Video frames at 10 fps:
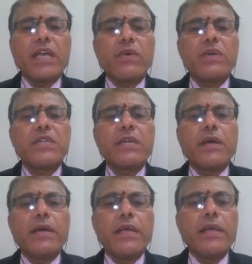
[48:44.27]
check what is
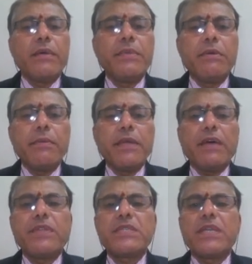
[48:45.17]
the minimum area
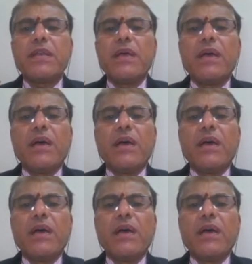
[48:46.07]
of the steel.